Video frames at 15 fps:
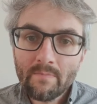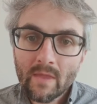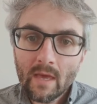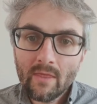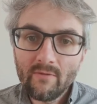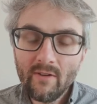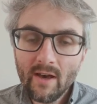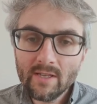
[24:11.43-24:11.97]

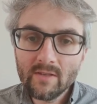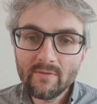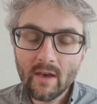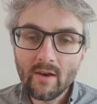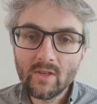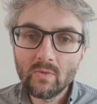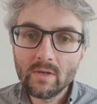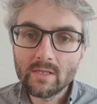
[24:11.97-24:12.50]
The first of
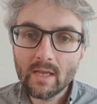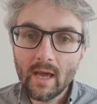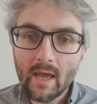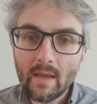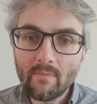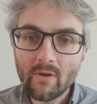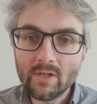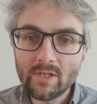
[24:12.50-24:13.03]
those was a
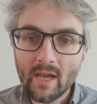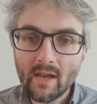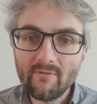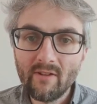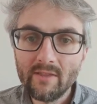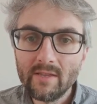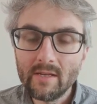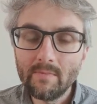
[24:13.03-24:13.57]
project
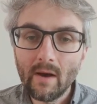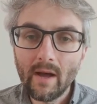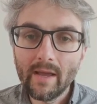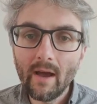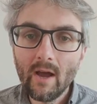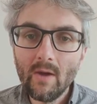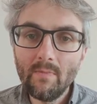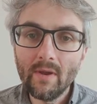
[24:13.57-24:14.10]
funded by
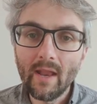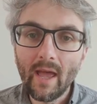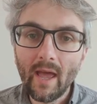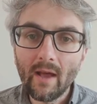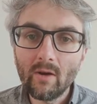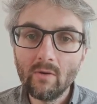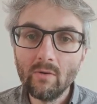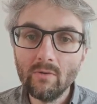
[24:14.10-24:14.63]

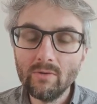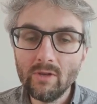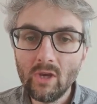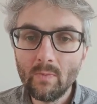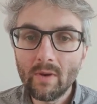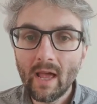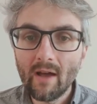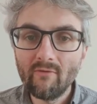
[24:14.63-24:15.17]
OpenAir called New
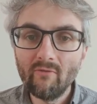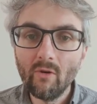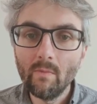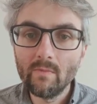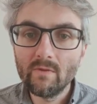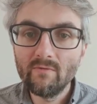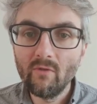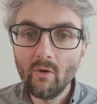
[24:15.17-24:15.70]

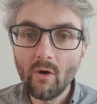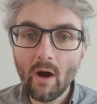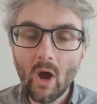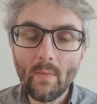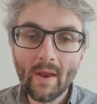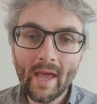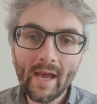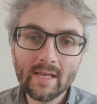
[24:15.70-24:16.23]
Platforms for
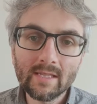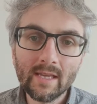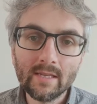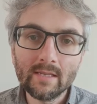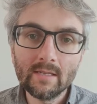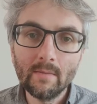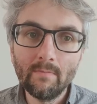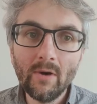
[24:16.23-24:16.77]
Open
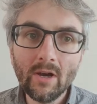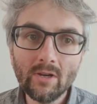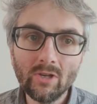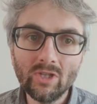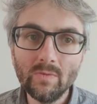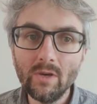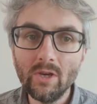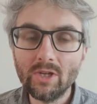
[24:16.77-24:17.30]
Access Book
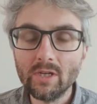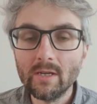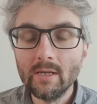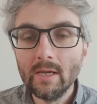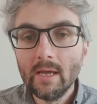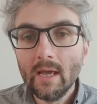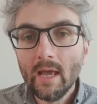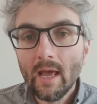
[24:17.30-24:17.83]
Distribution.
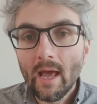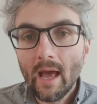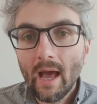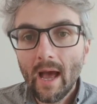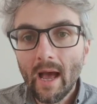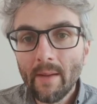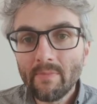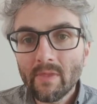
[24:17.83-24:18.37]

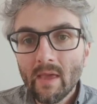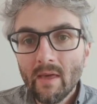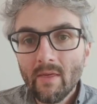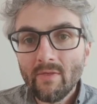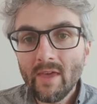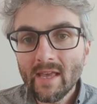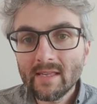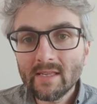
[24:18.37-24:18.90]

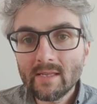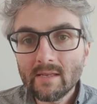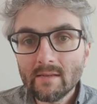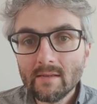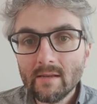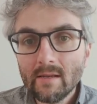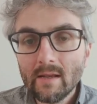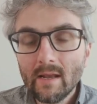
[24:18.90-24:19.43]
This
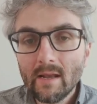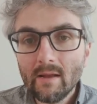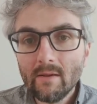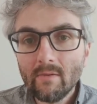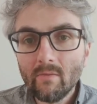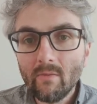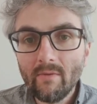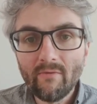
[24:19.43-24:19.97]

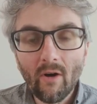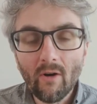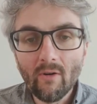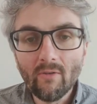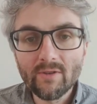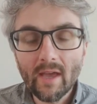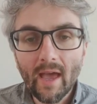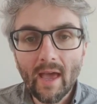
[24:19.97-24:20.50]

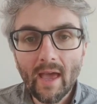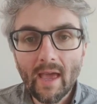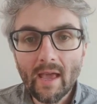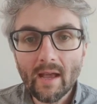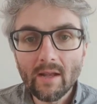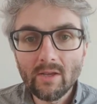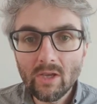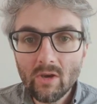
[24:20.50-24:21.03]
involved a
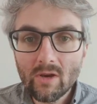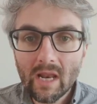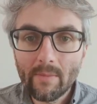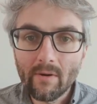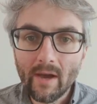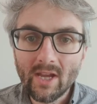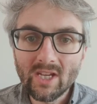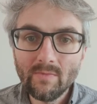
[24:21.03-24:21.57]
new
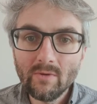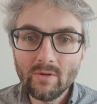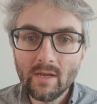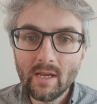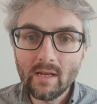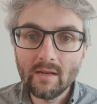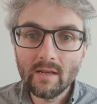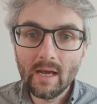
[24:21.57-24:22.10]
collaboration
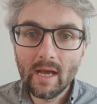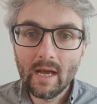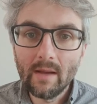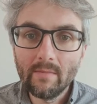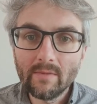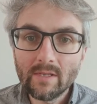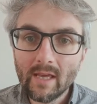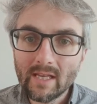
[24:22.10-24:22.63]
between
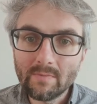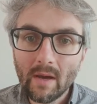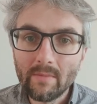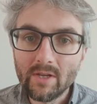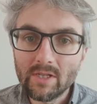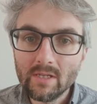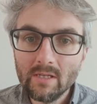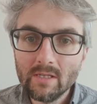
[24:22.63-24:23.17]
6
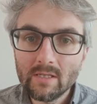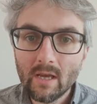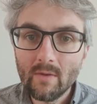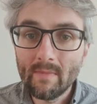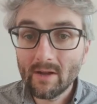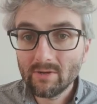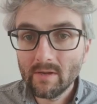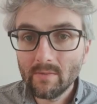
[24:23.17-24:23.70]
publishers, so
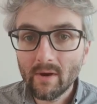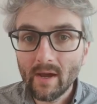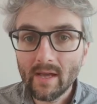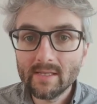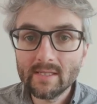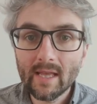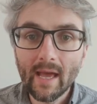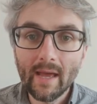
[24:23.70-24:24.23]
Mattering
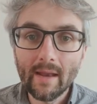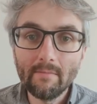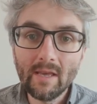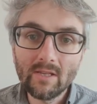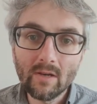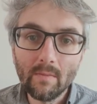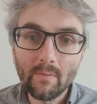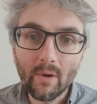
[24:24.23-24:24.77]
Press and
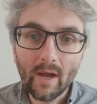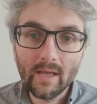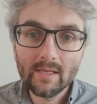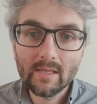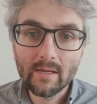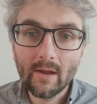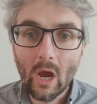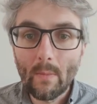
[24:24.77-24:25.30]
Mission Press,
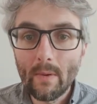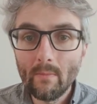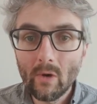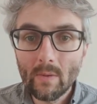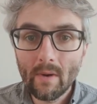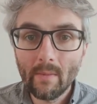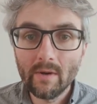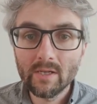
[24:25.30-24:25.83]
and Open Book
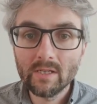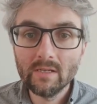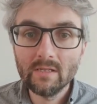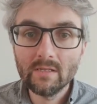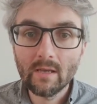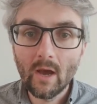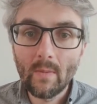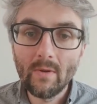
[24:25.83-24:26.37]

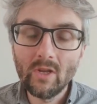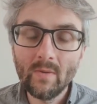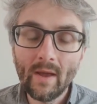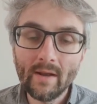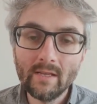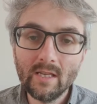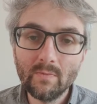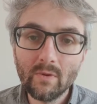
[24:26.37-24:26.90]
Publishers, Open
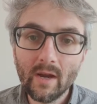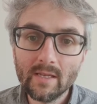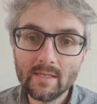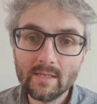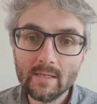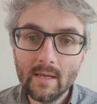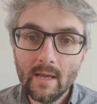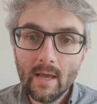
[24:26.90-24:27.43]
Humanities
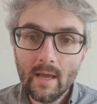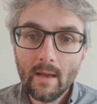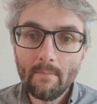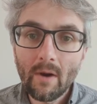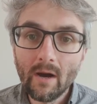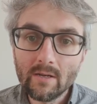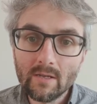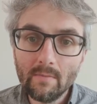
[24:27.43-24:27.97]
Press,
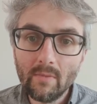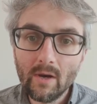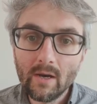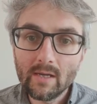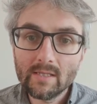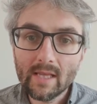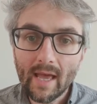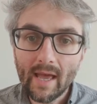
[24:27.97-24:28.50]
Punctum
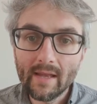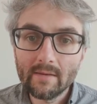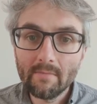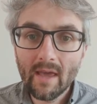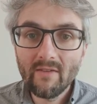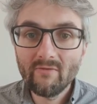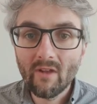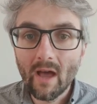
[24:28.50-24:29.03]
Books, and
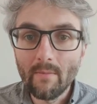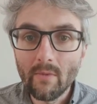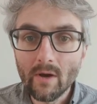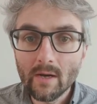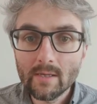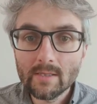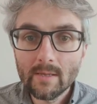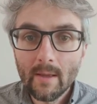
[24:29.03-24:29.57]
Mayfly
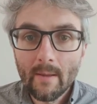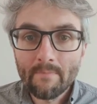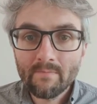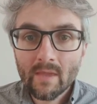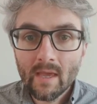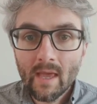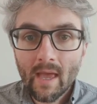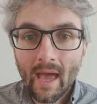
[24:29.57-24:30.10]
Books,
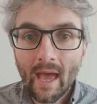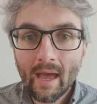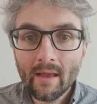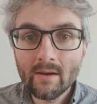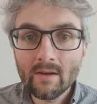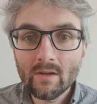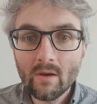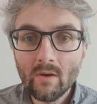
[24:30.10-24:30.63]

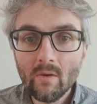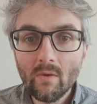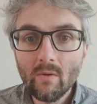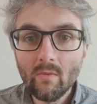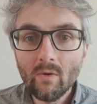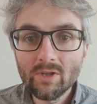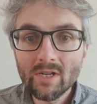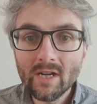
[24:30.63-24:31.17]
and
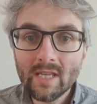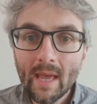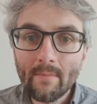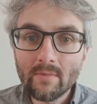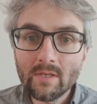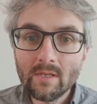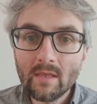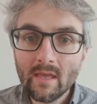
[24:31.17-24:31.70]
was an
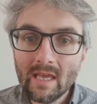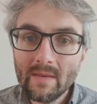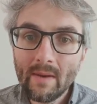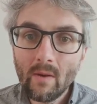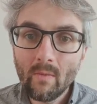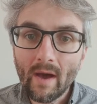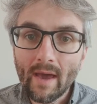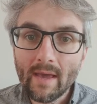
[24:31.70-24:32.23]
attempt to think about
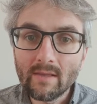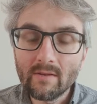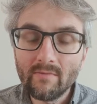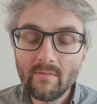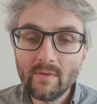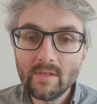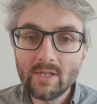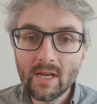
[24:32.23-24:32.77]
ways of
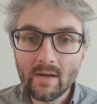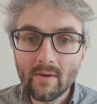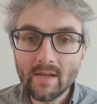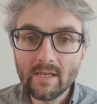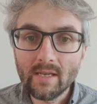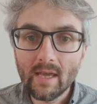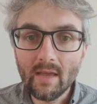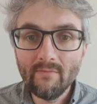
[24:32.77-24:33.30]

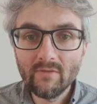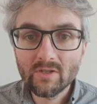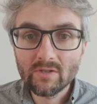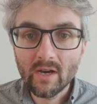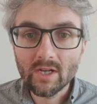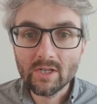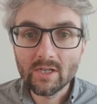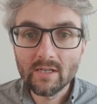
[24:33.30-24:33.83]
generating
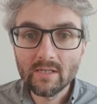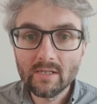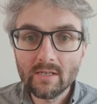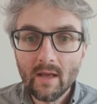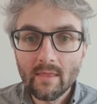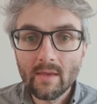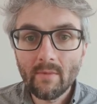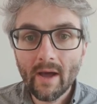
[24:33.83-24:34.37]
infrastructures
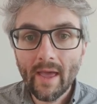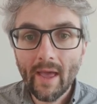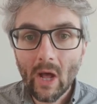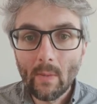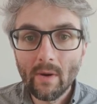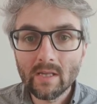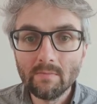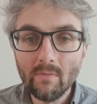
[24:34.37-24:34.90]
that might
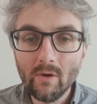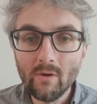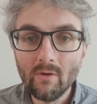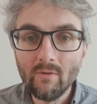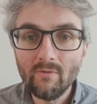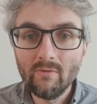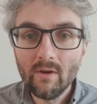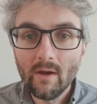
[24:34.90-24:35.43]
help us
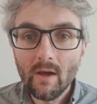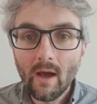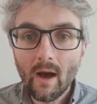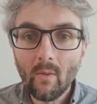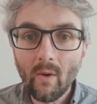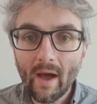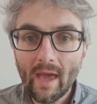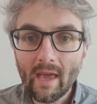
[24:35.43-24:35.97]
move
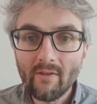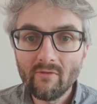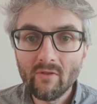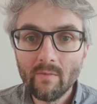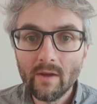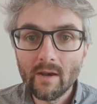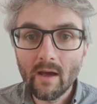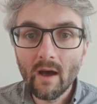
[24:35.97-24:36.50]
away
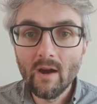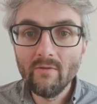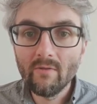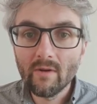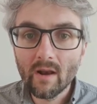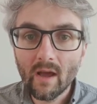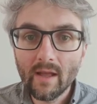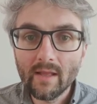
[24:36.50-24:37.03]
from an
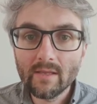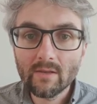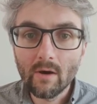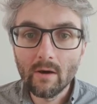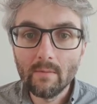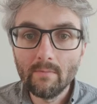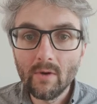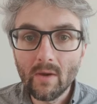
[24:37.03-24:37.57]
over-reliance
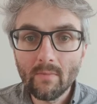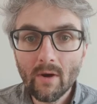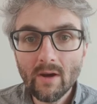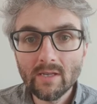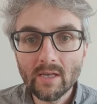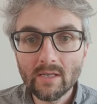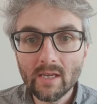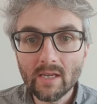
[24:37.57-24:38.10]
on book
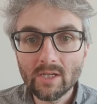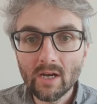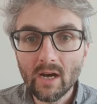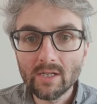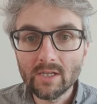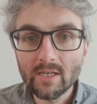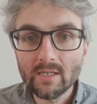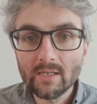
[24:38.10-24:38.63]
processing
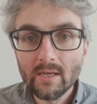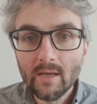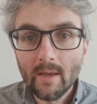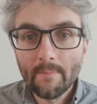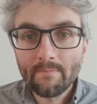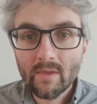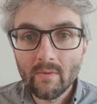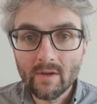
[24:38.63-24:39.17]
charges,
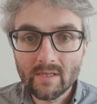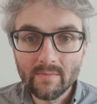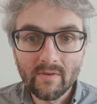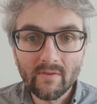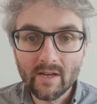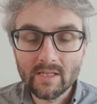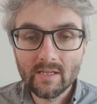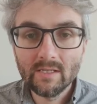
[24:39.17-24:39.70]
which some of
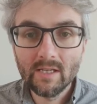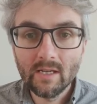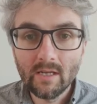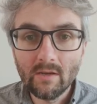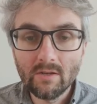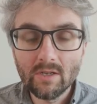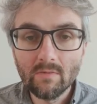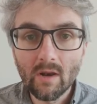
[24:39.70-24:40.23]
us continue
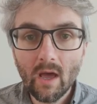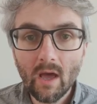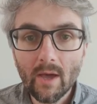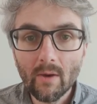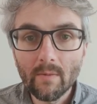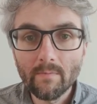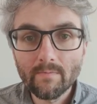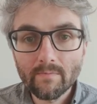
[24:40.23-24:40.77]
to rely on.